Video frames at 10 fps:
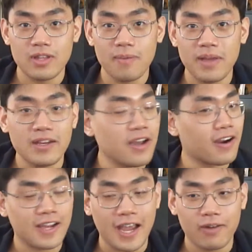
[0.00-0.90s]
them in the
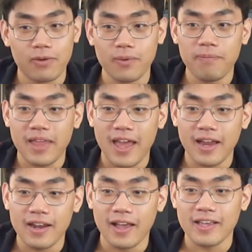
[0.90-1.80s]
arcade room,
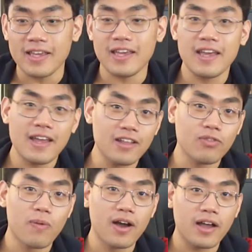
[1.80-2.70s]
and he
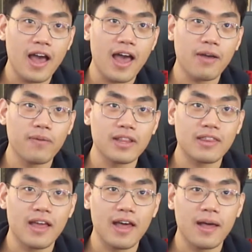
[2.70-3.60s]
hits one guy with
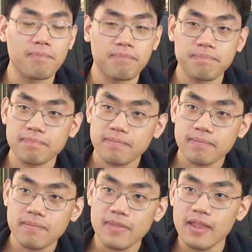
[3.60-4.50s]
the
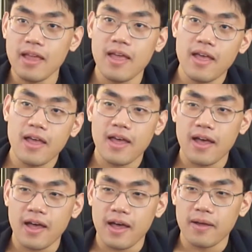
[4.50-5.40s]

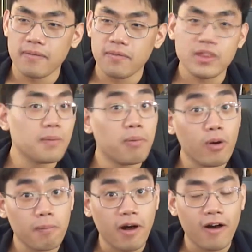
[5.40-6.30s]

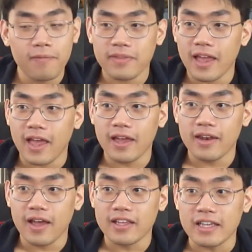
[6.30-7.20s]
pool ball,
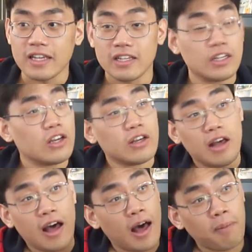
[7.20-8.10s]
and he
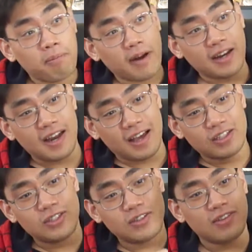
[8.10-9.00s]
upright
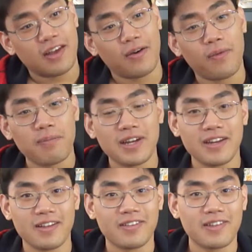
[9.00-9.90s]
shoots a woman
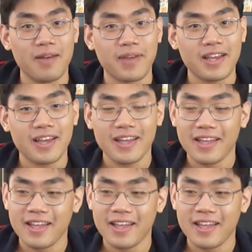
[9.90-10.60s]
in the stomach.